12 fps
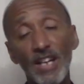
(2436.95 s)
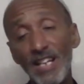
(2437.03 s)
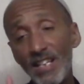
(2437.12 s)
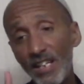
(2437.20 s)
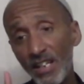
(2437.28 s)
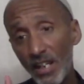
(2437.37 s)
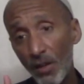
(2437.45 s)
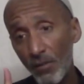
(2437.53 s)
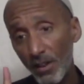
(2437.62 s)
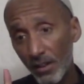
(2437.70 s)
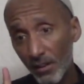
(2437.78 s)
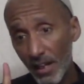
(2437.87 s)
Is he
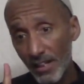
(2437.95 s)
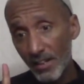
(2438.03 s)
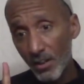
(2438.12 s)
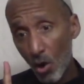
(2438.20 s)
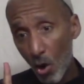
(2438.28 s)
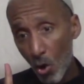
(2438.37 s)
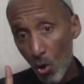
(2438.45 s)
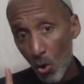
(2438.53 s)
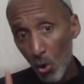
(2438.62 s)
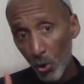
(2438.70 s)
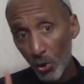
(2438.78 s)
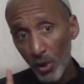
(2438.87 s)
giving the lesson
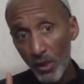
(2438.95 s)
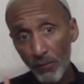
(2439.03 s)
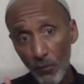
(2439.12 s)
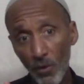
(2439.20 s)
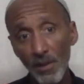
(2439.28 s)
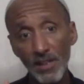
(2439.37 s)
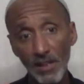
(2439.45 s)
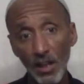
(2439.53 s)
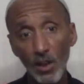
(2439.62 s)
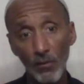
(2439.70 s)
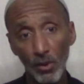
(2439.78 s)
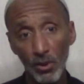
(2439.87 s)
only for the
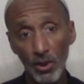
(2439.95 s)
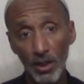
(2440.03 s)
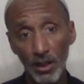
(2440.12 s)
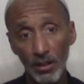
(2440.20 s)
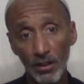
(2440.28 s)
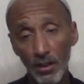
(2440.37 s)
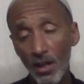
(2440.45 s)
sake of Allah,